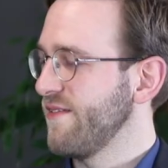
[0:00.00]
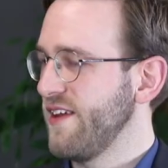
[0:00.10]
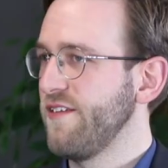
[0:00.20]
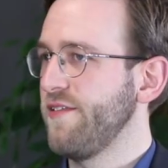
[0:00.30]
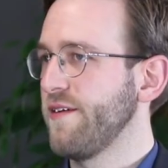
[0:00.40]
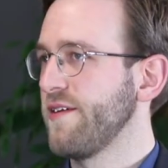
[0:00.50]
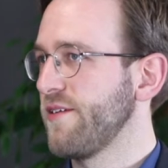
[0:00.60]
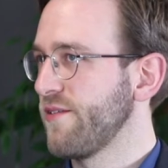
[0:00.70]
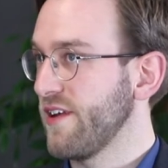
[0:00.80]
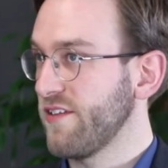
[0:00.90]
and in theory,
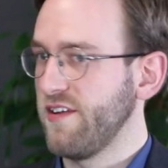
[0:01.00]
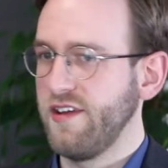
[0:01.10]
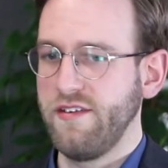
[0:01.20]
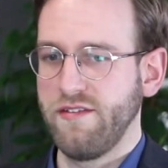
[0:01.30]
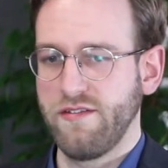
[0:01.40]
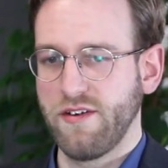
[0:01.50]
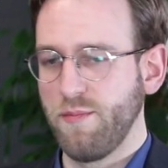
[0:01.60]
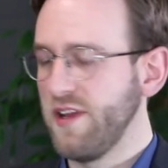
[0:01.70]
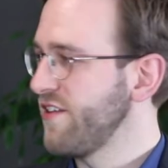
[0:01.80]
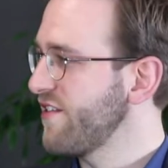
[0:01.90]
you could actually
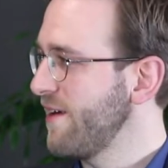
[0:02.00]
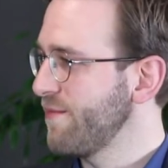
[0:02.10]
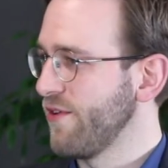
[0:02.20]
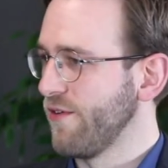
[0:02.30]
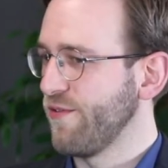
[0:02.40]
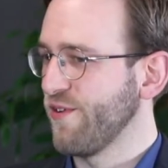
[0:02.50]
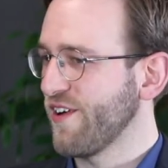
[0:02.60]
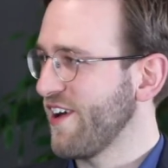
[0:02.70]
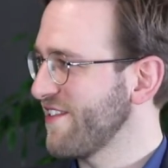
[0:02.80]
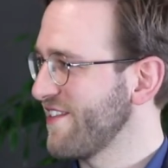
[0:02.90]
completely skip the whole
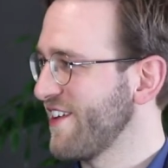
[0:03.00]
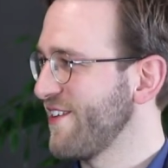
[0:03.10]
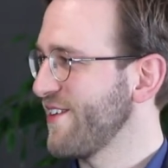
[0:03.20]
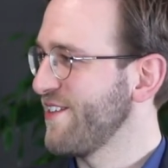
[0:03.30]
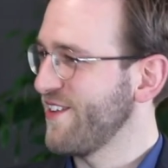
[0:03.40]
forecasting. You can